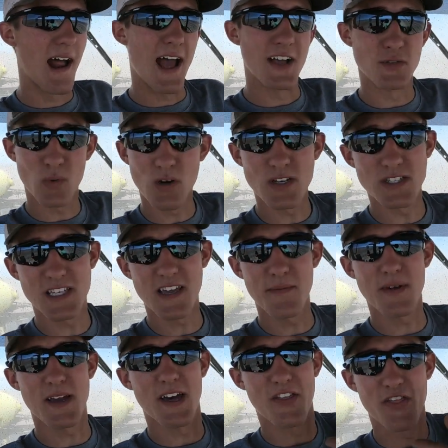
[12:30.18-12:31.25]
as well as
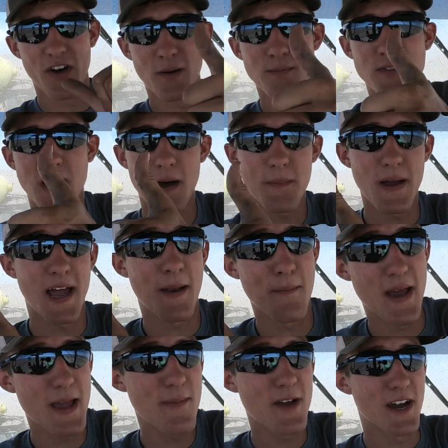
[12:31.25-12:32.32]
give me a thumbs up and
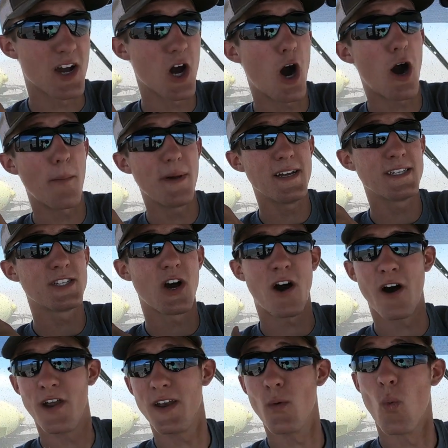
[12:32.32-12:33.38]
maybe a comment
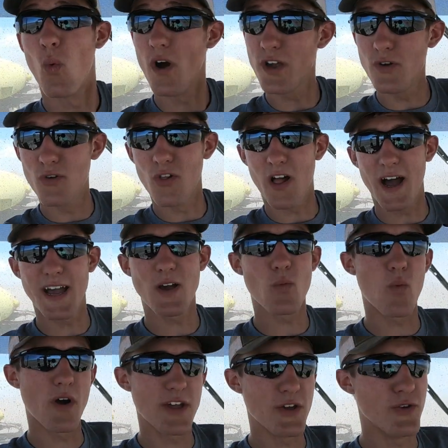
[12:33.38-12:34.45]
on what you like,
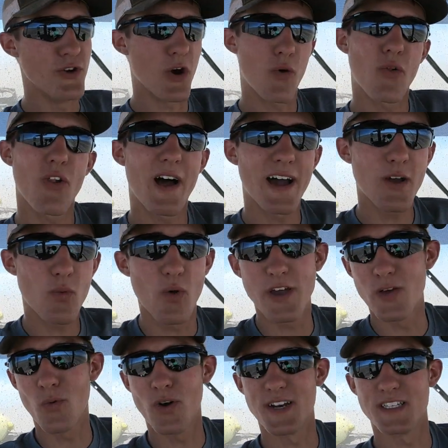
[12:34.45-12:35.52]
what you don't like,
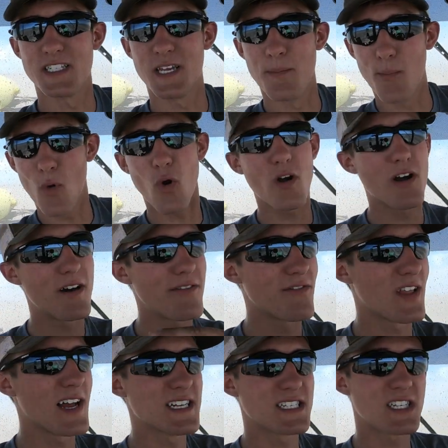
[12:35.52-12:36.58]
what you want to see more
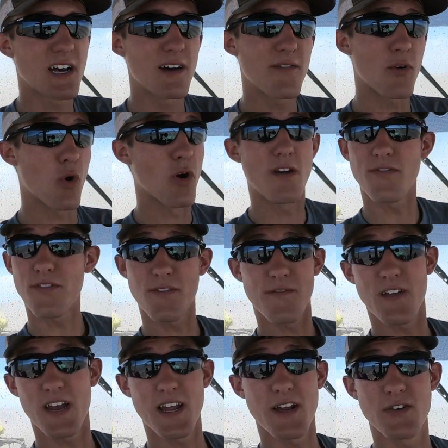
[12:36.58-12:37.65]
of, less of, or if the
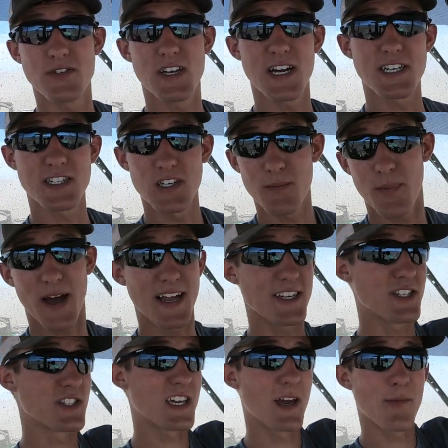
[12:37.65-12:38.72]
video is actually
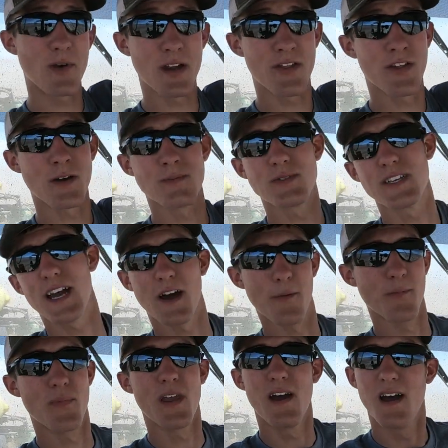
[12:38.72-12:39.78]
bad, just give me a thumbs
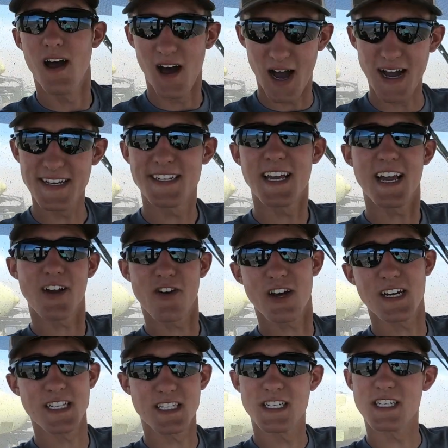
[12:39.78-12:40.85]
down. I take
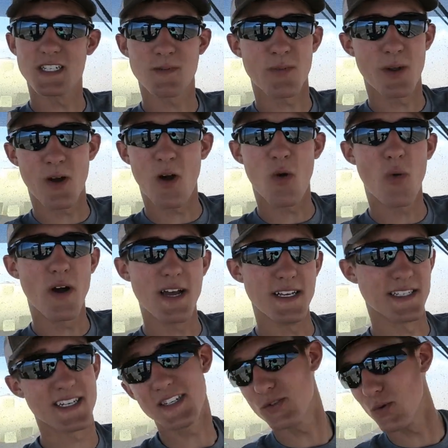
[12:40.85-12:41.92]
criticism in all
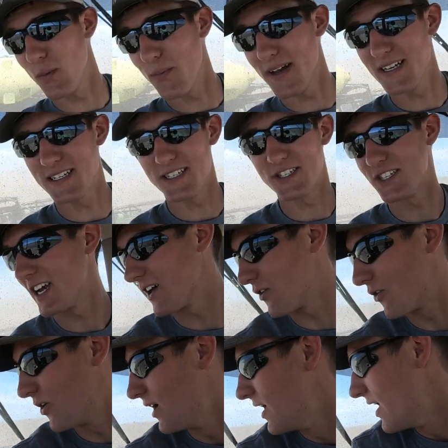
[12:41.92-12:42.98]
ways. That's what makes this channel